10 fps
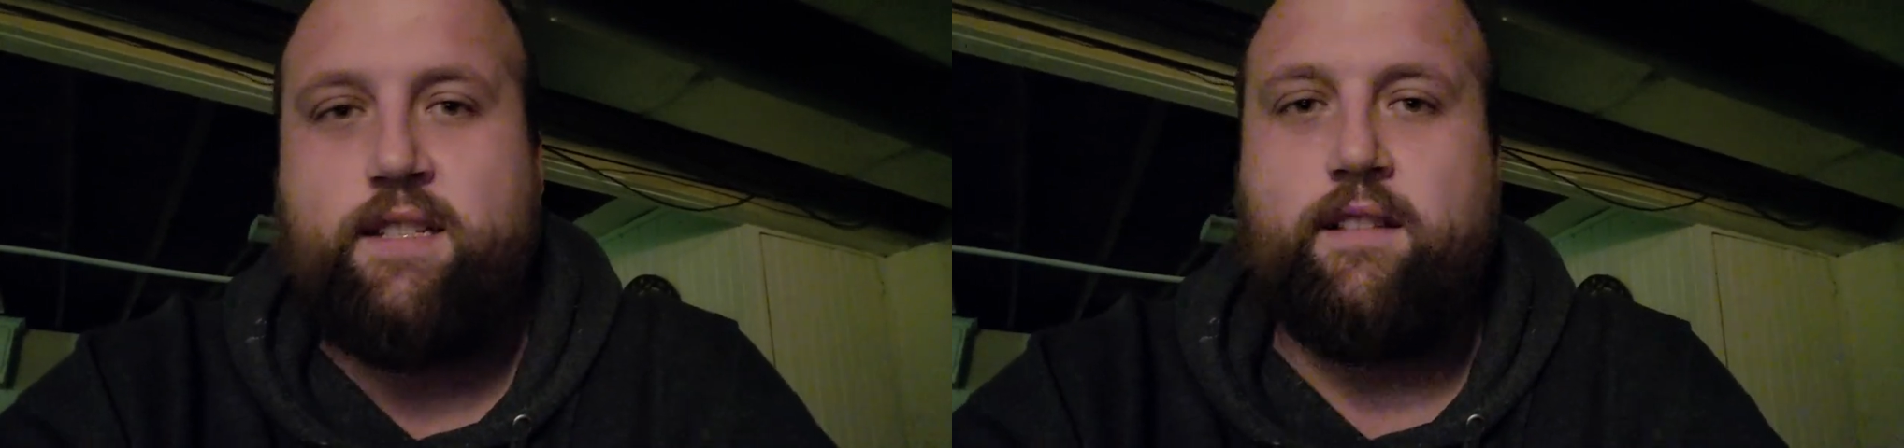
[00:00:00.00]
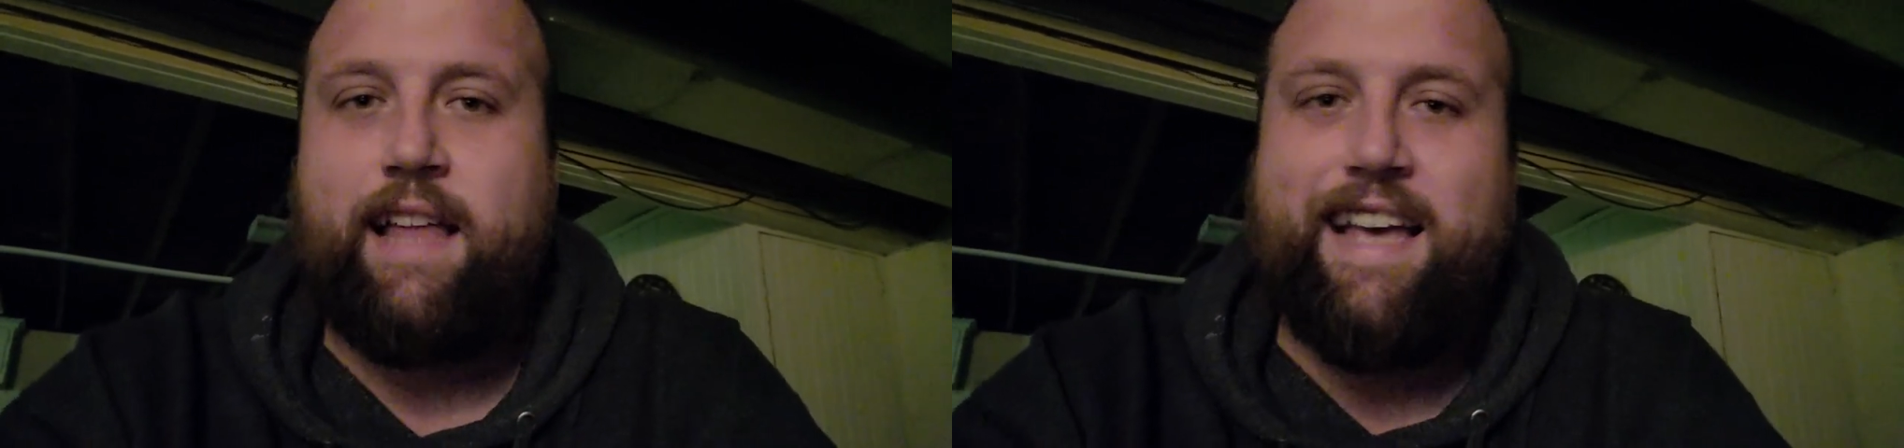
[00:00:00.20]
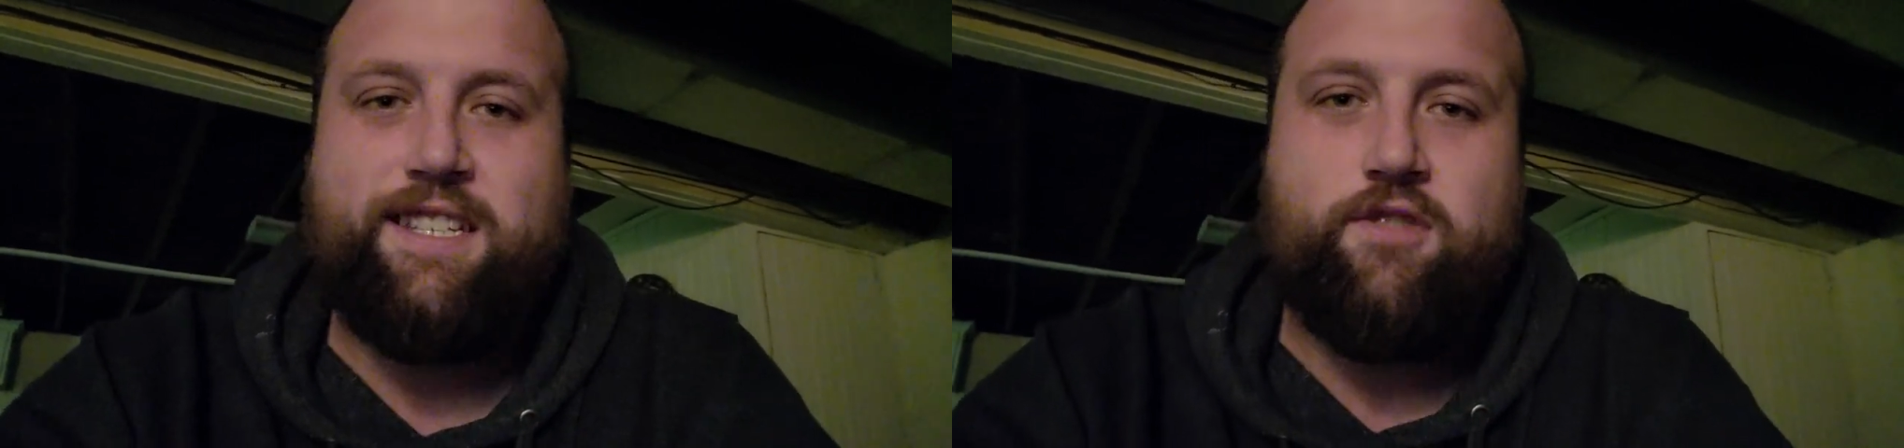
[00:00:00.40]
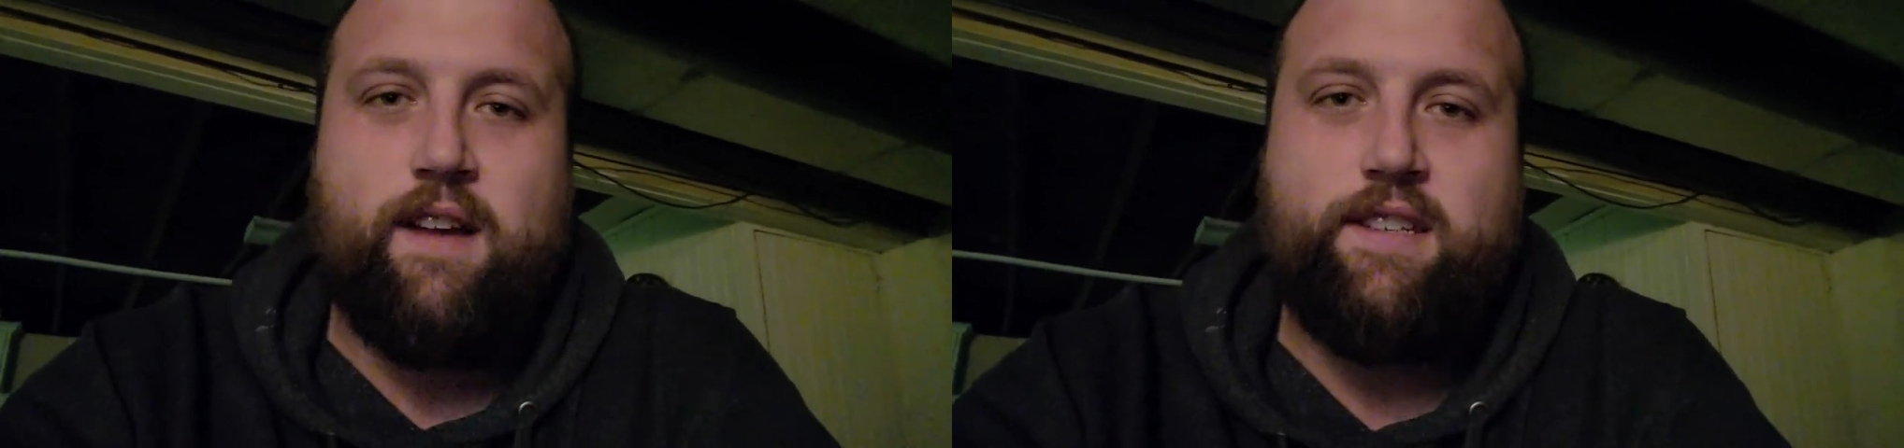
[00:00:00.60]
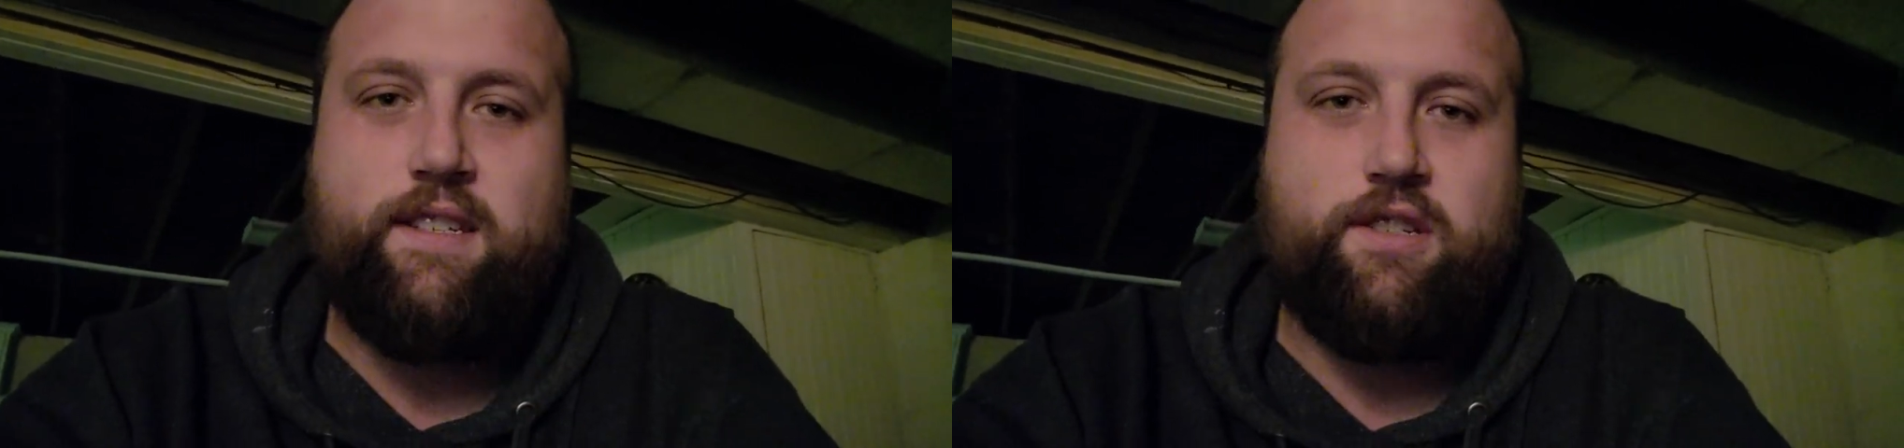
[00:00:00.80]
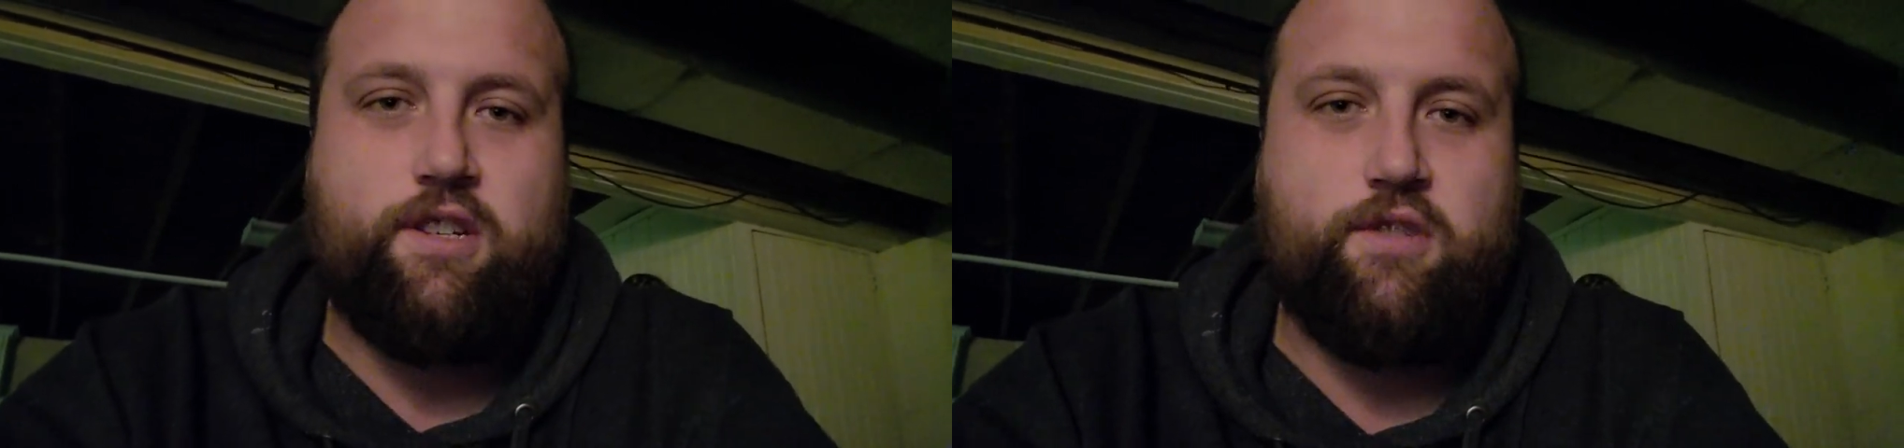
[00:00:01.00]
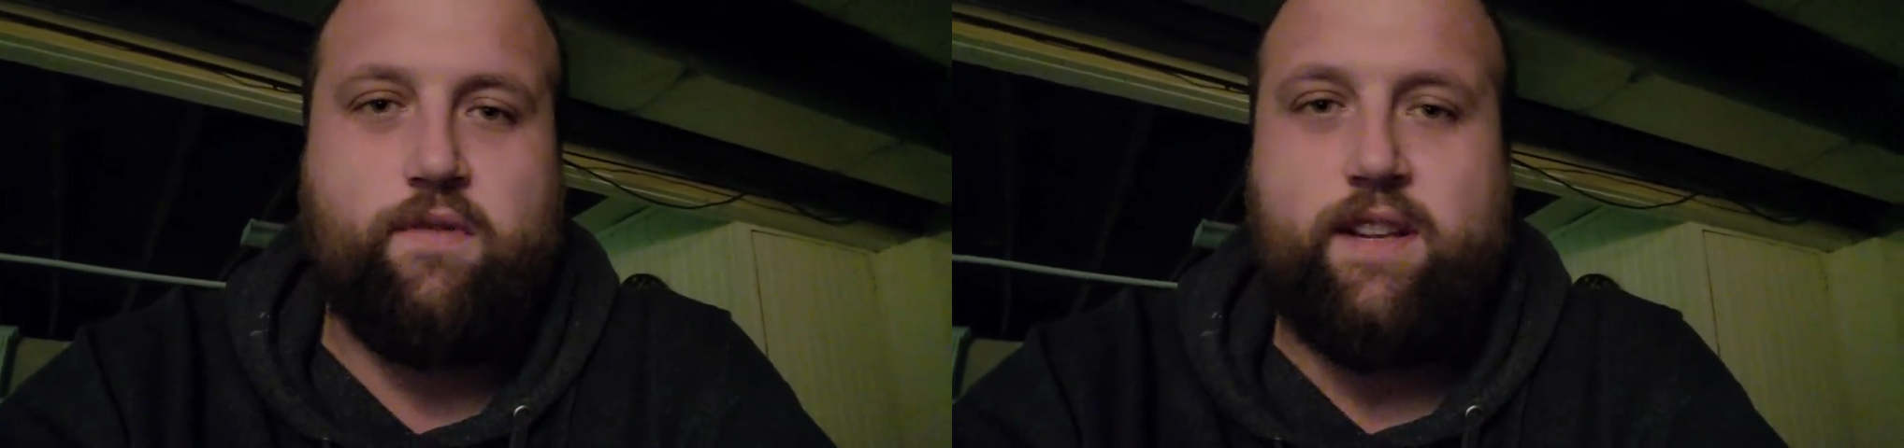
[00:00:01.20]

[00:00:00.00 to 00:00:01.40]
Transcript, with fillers: The last dress is just